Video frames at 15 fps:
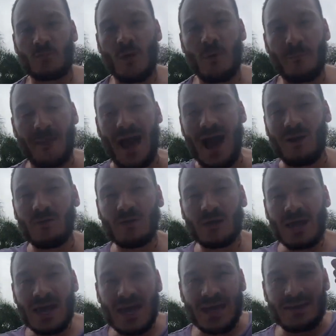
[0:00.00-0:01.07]
the rope
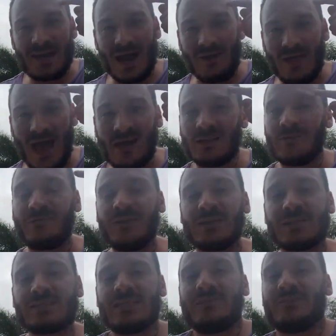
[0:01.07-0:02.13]
out, and now the
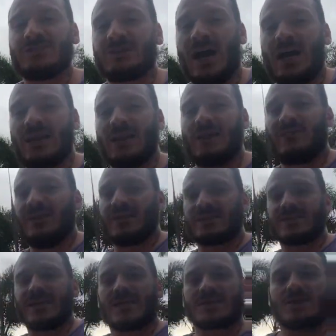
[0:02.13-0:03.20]
elephant doesn't even try to leave. He just